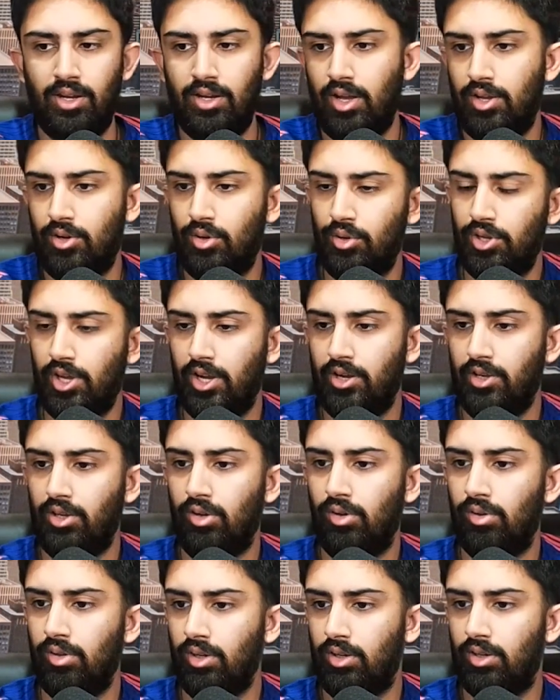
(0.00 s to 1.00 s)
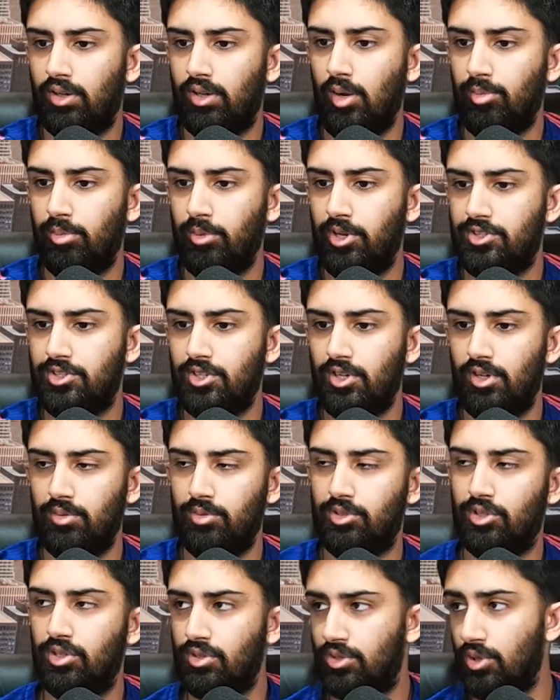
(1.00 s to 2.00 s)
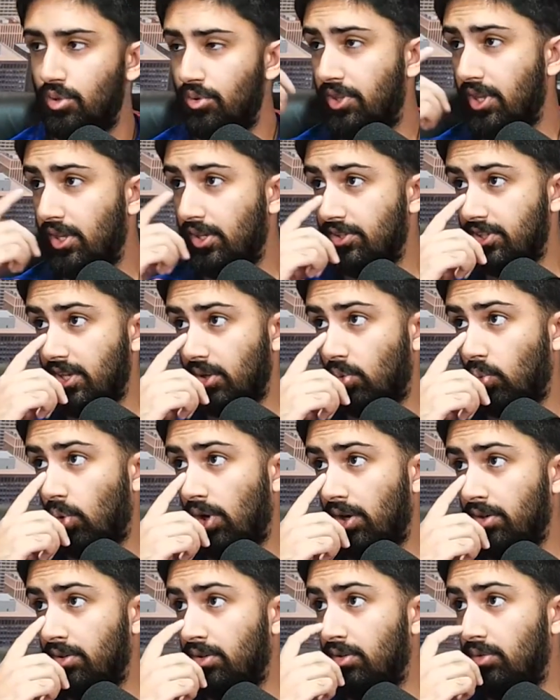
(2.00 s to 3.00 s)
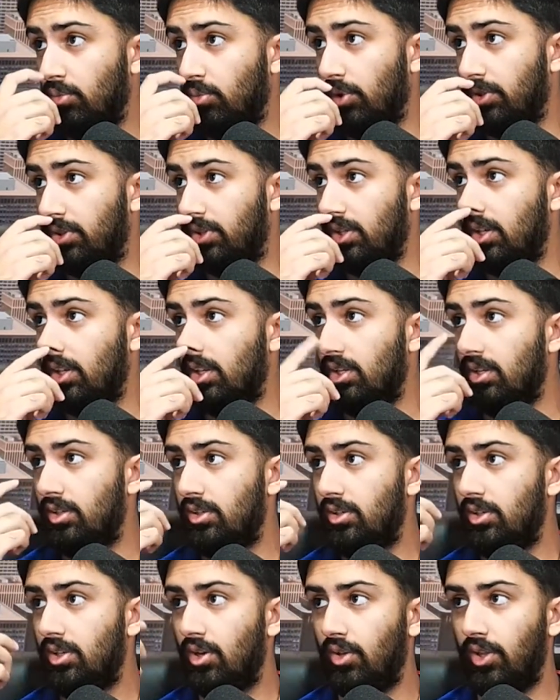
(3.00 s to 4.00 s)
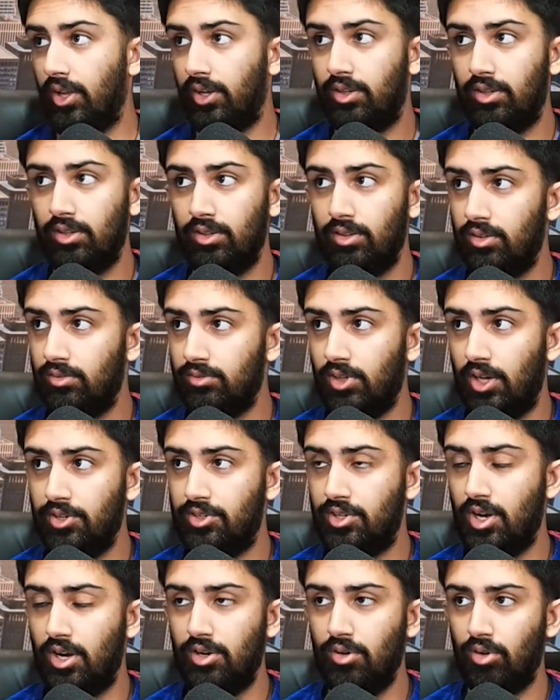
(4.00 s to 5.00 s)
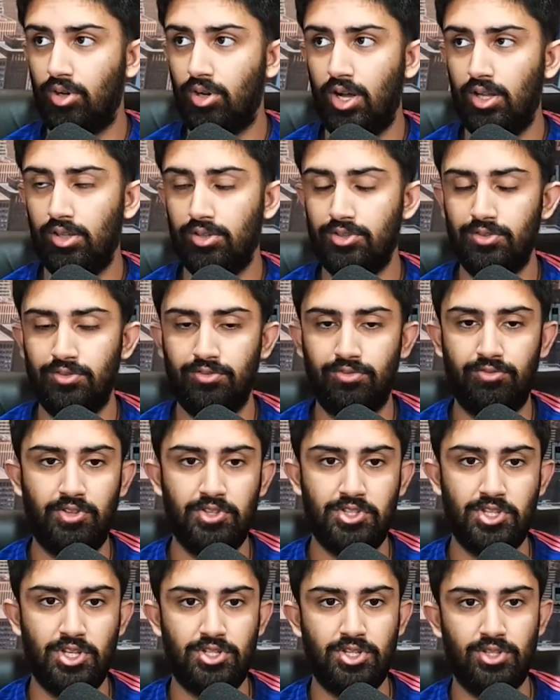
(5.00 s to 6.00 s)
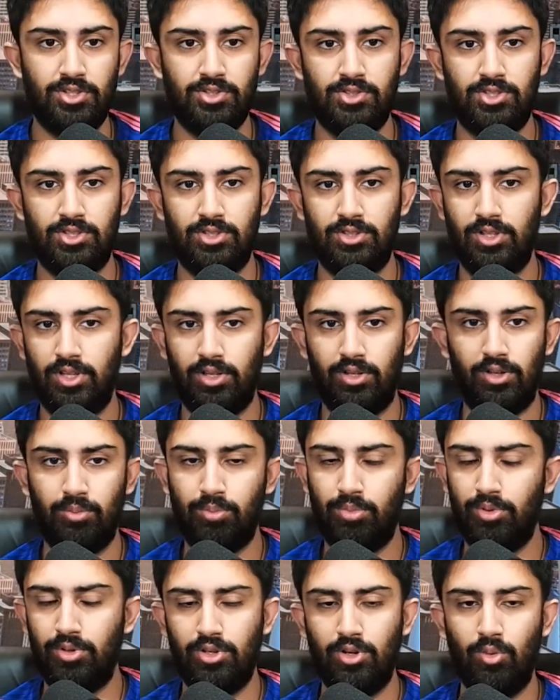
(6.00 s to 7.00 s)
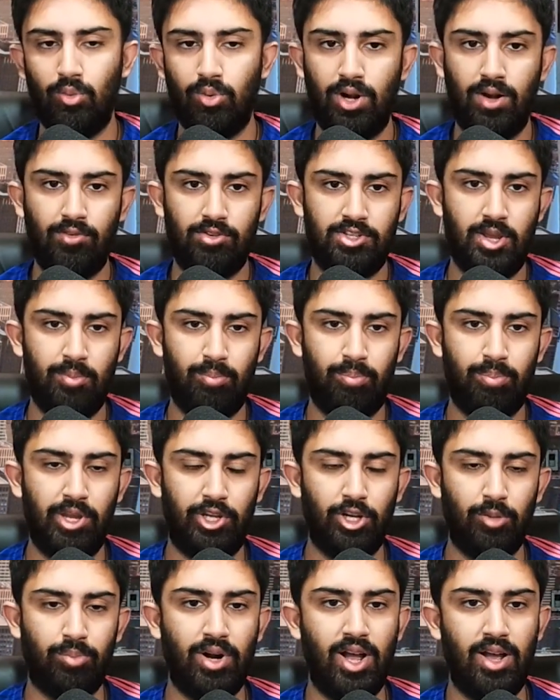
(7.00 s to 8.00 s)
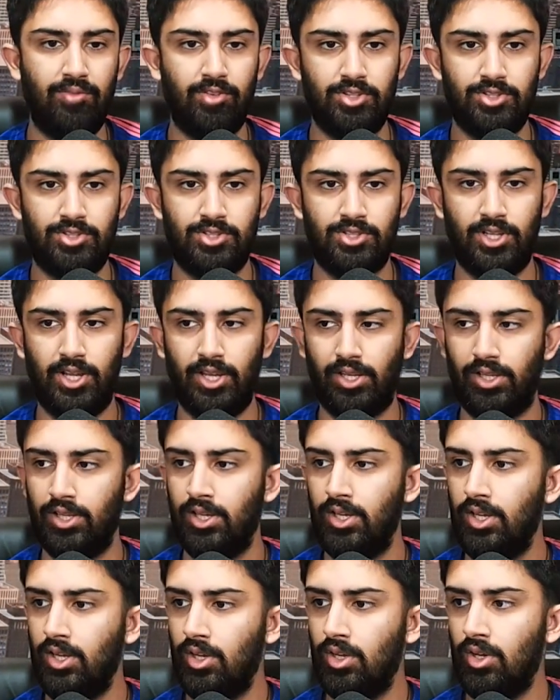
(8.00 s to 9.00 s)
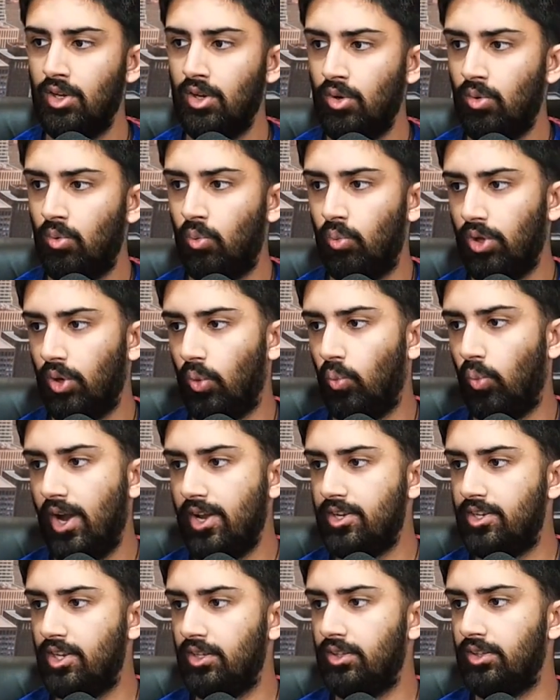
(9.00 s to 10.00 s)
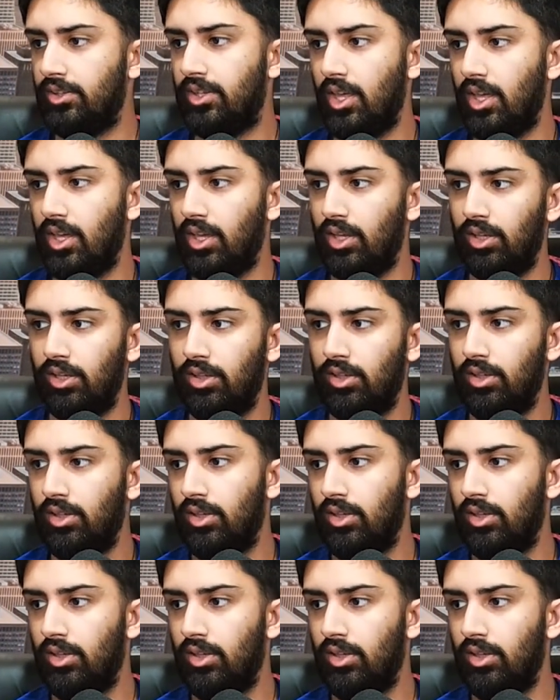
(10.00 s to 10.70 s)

I know you got to go in a couple minutes here. Two things. Like one with the like Ontario College of Physicians, like wherever pick your province. Like why didn't they